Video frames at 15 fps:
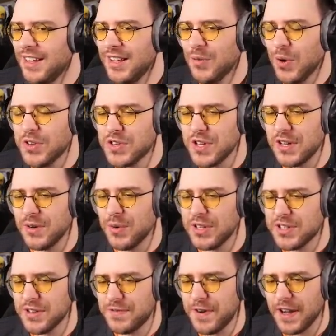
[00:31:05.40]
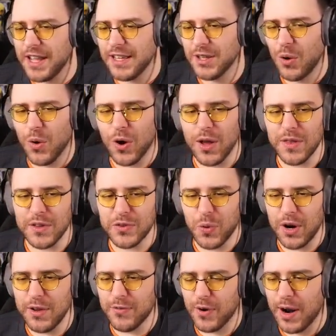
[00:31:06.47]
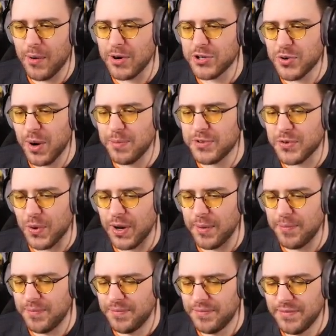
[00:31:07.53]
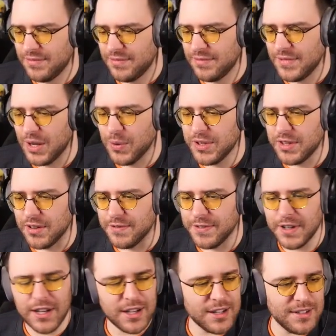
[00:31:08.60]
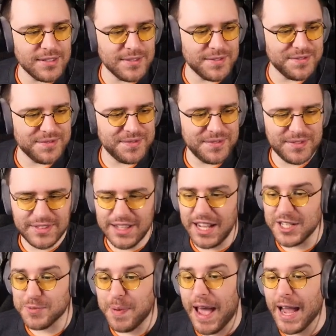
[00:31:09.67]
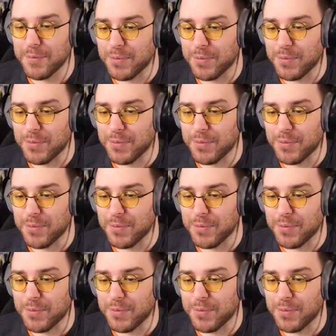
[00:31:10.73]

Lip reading: What's the fucking lore on the 24-hour shrimp stream? Like, what the fuck? It's back,